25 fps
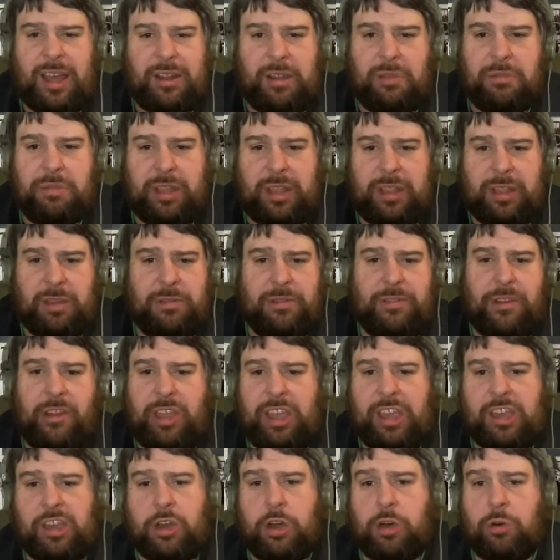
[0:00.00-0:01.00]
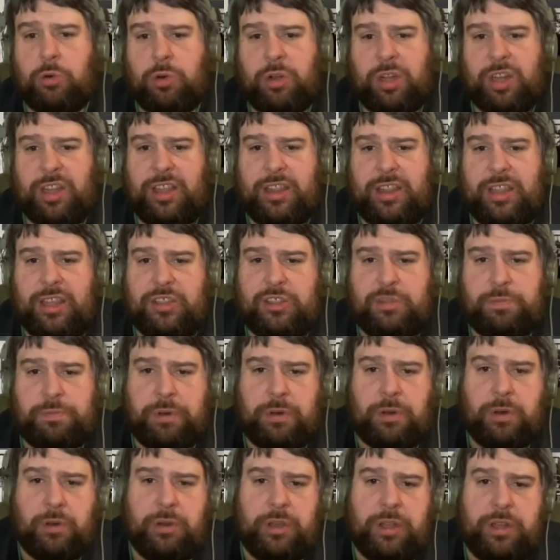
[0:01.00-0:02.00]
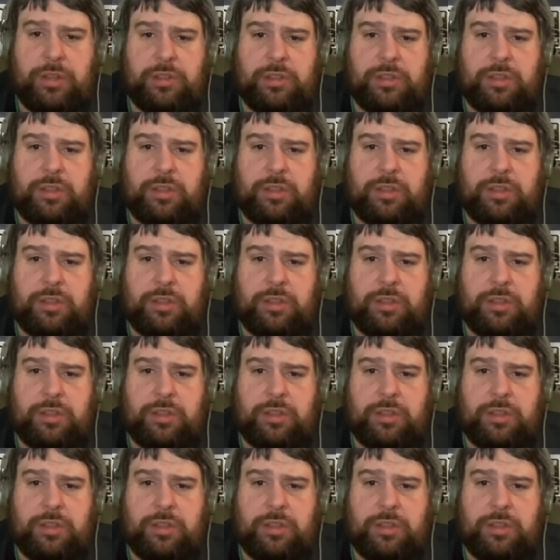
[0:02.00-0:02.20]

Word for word: think they were very cool at this point.